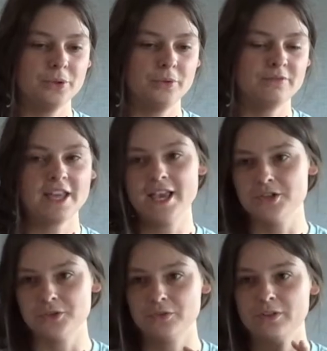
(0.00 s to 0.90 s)

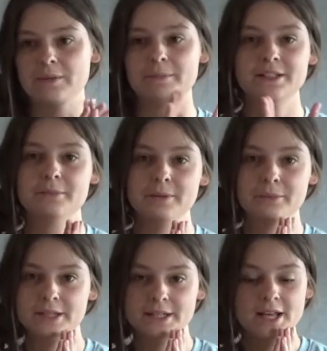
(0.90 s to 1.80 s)
vacation, so that might have been
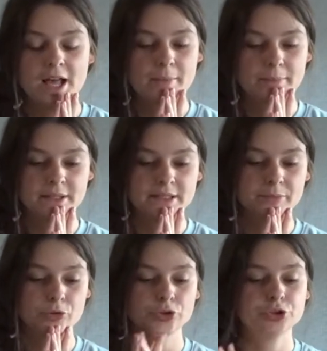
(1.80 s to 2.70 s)
why, but I'm
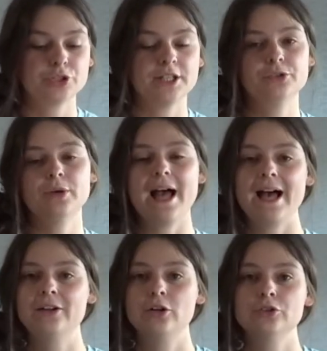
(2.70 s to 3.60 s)
going to try to
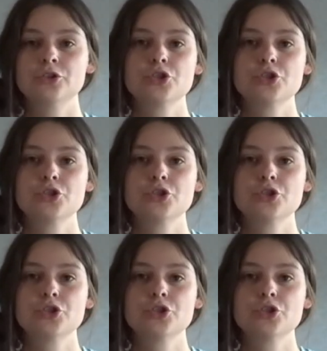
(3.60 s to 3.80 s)
add on,